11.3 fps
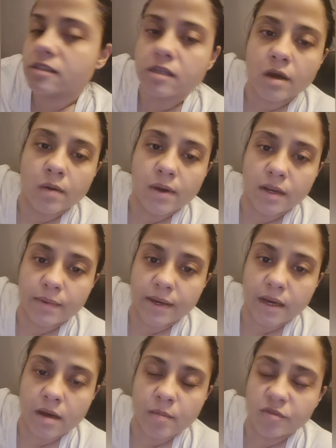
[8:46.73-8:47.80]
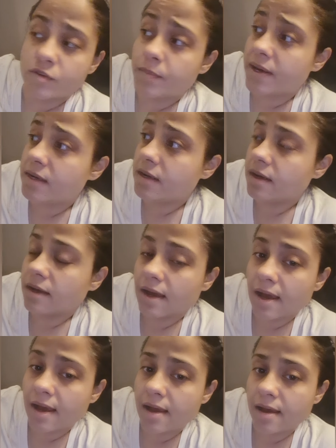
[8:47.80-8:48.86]
So anyway, I'm off to bed.
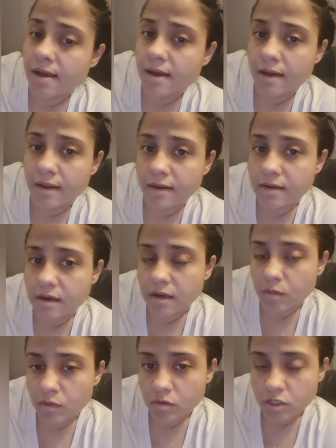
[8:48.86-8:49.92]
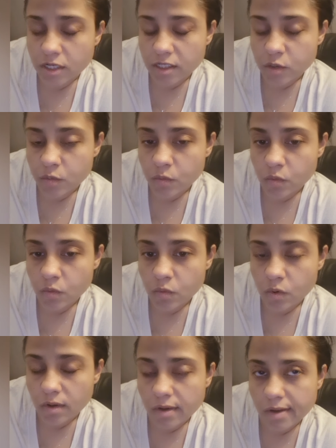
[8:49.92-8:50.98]
And I will chat to you
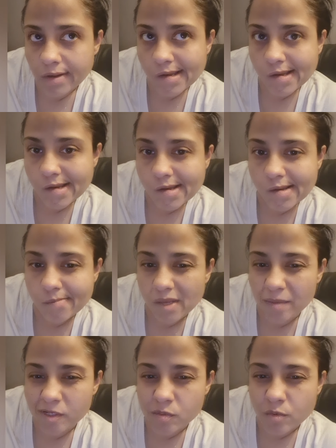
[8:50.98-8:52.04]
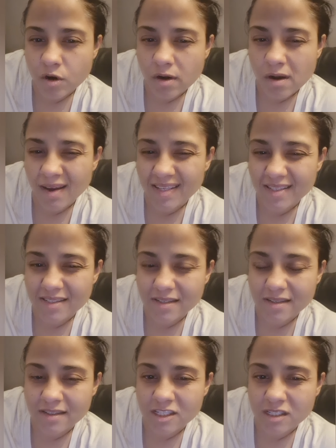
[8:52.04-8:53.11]
all maybe tomorrow night
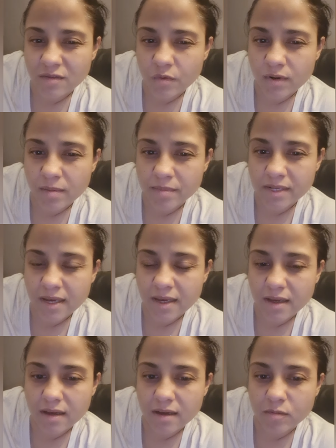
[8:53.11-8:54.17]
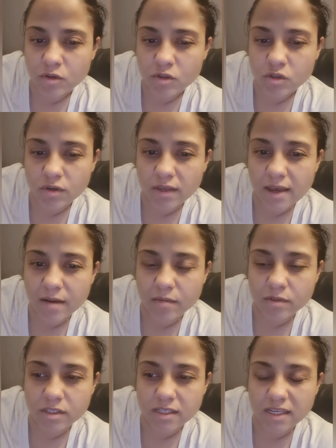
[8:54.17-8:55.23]
and just give you an update. I'm not sure yet.
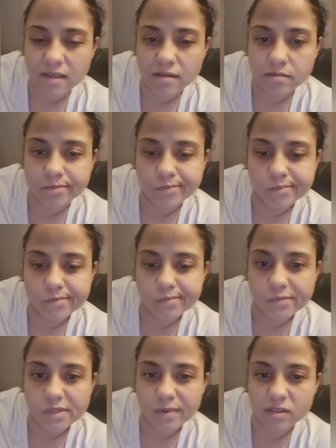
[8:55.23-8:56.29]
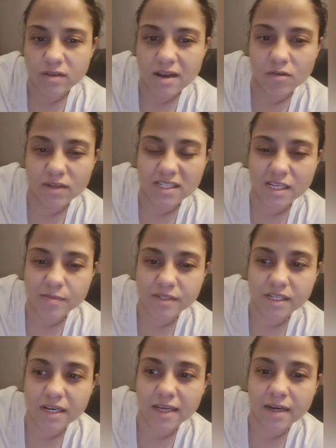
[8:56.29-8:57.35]
We'll see. Depends on how long it takes me
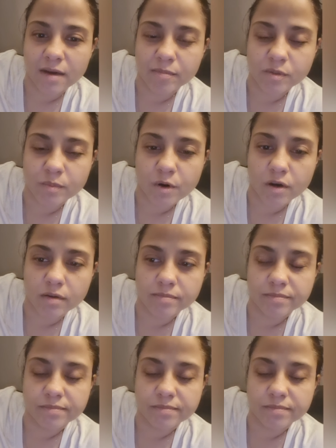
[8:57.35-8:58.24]
to clean up tomorrow.